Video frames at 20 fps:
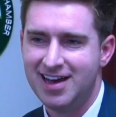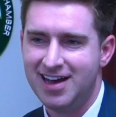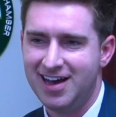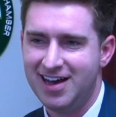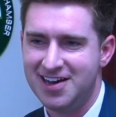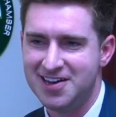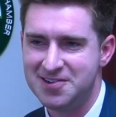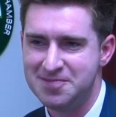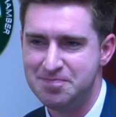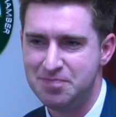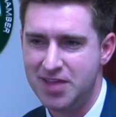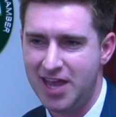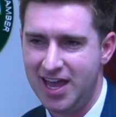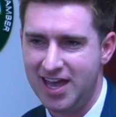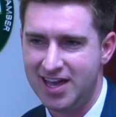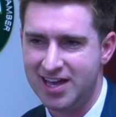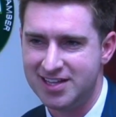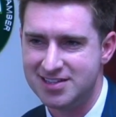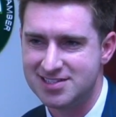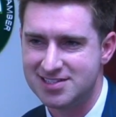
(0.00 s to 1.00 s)

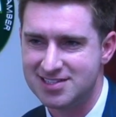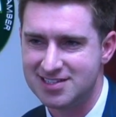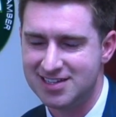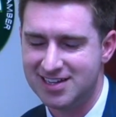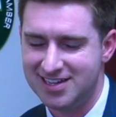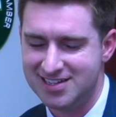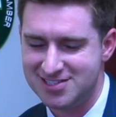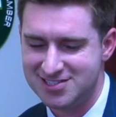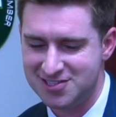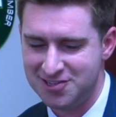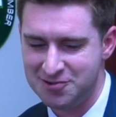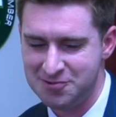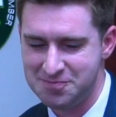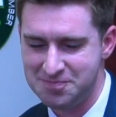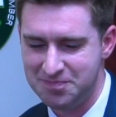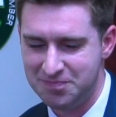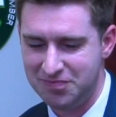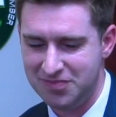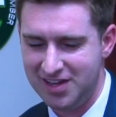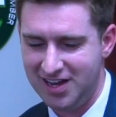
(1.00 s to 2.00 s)
So
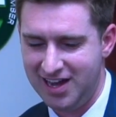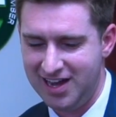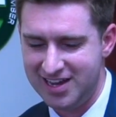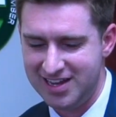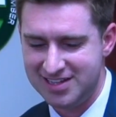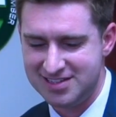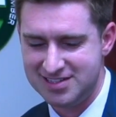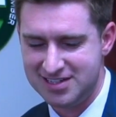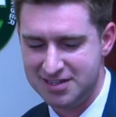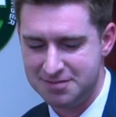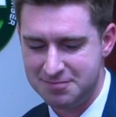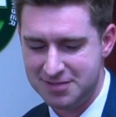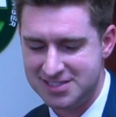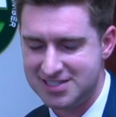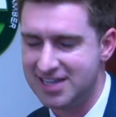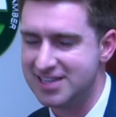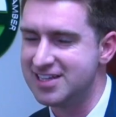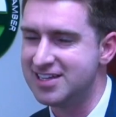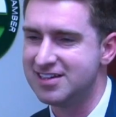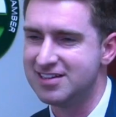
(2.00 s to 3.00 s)
I ended up
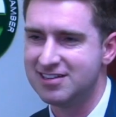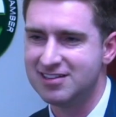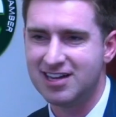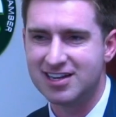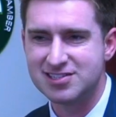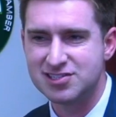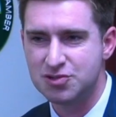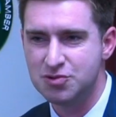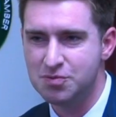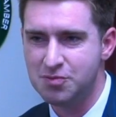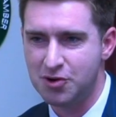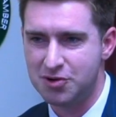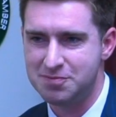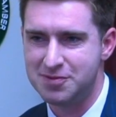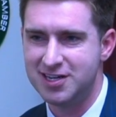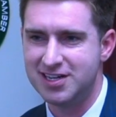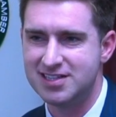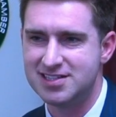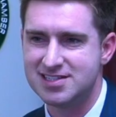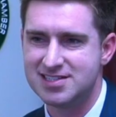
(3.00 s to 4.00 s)
attending a lot of school board
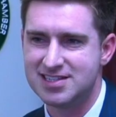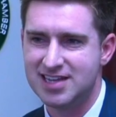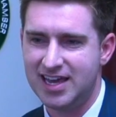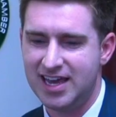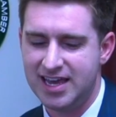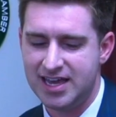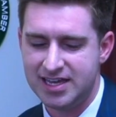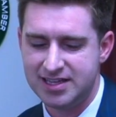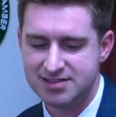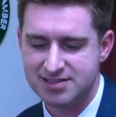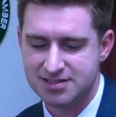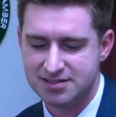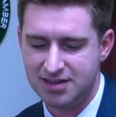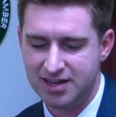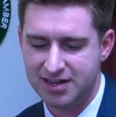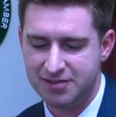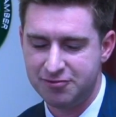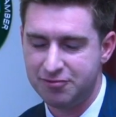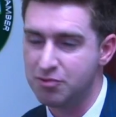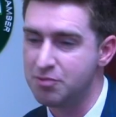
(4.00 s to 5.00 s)
meetings and
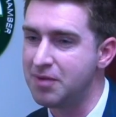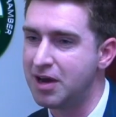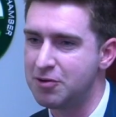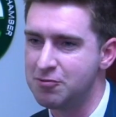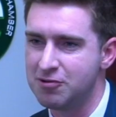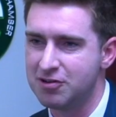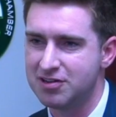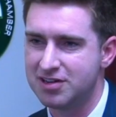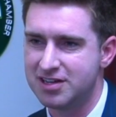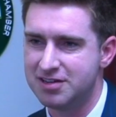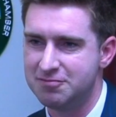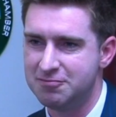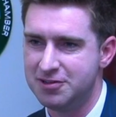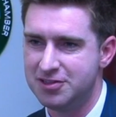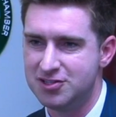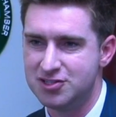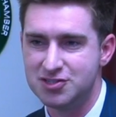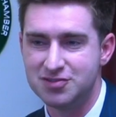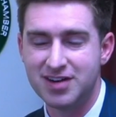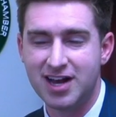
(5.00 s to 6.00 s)
for my work with
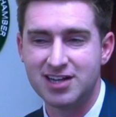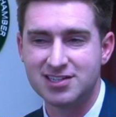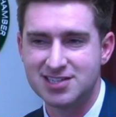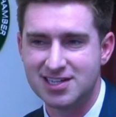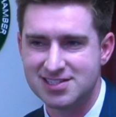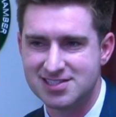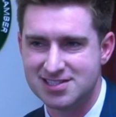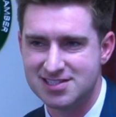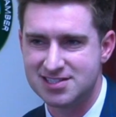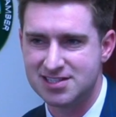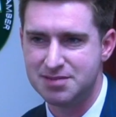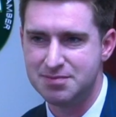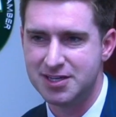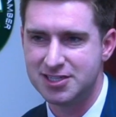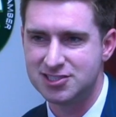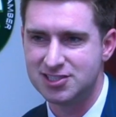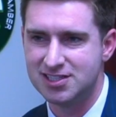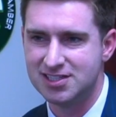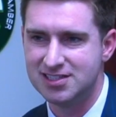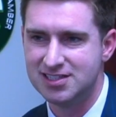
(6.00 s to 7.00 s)
the Juvenile Justice
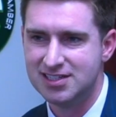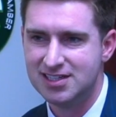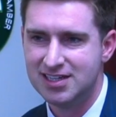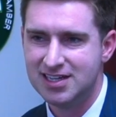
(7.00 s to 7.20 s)
Commission.